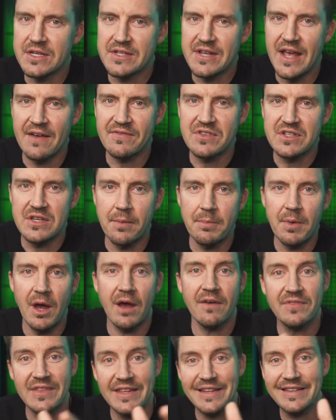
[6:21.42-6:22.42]
does have some
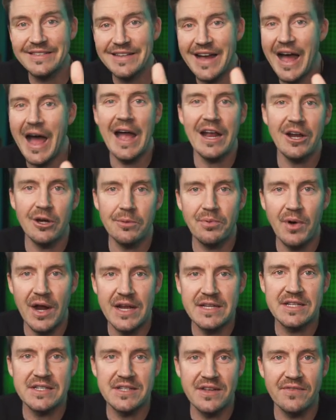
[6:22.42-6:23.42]
of the higher
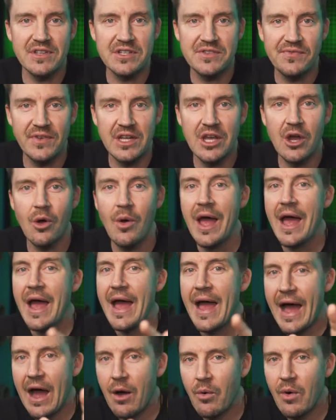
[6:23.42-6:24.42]
prices of this video.
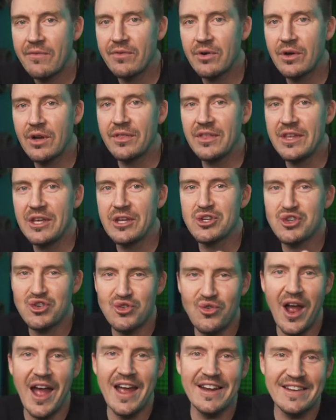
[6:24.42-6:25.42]
However, the
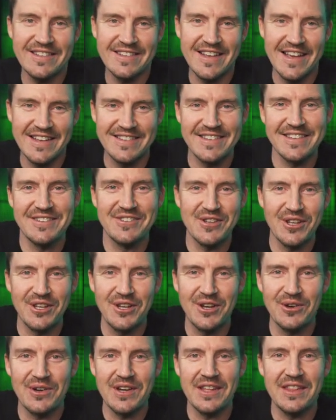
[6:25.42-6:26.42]
tried and tested
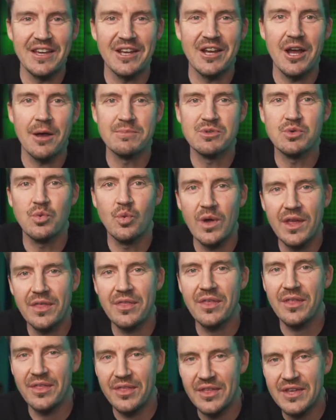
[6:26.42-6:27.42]
security that comes
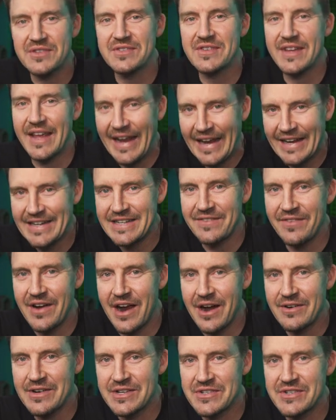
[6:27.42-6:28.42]
with this
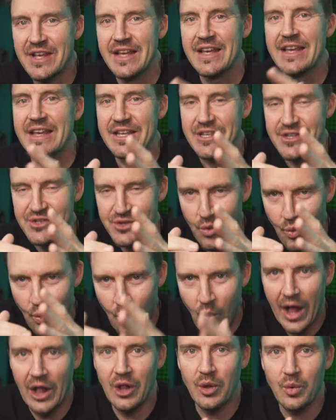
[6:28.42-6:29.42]
antivirus is
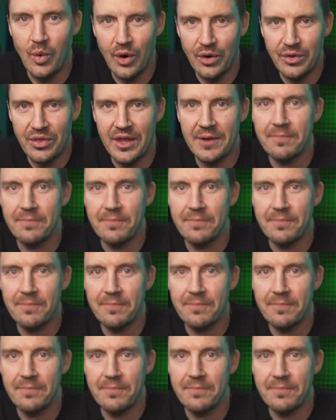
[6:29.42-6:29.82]
well worth